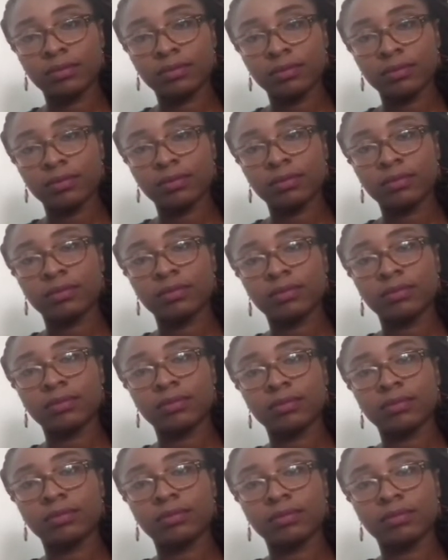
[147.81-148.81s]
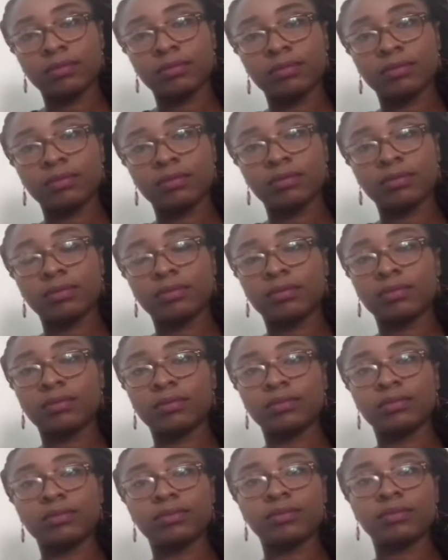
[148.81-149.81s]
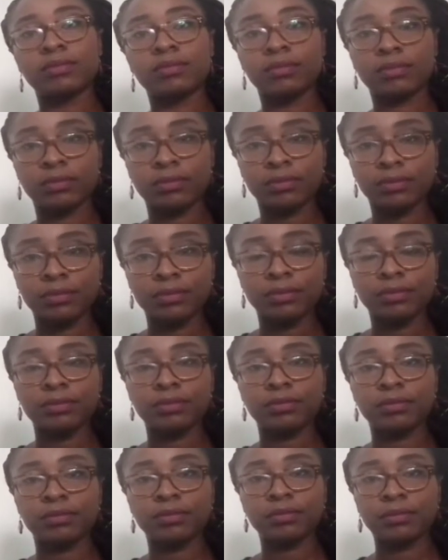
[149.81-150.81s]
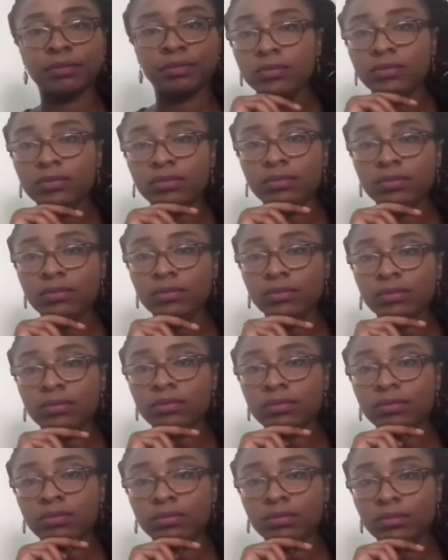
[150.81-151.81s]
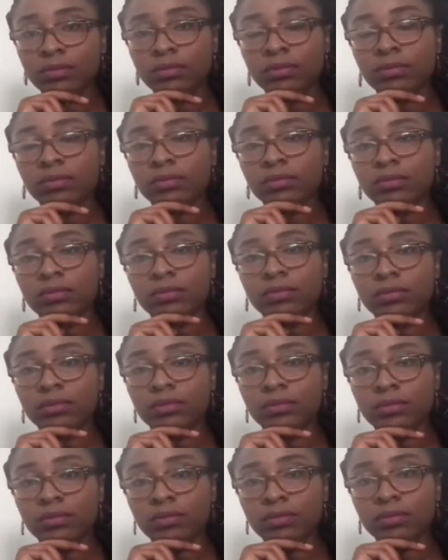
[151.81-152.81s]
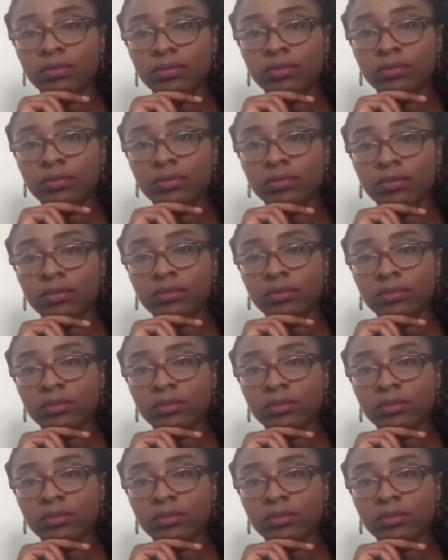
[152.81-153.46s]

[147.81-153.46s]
This person isn't speaking.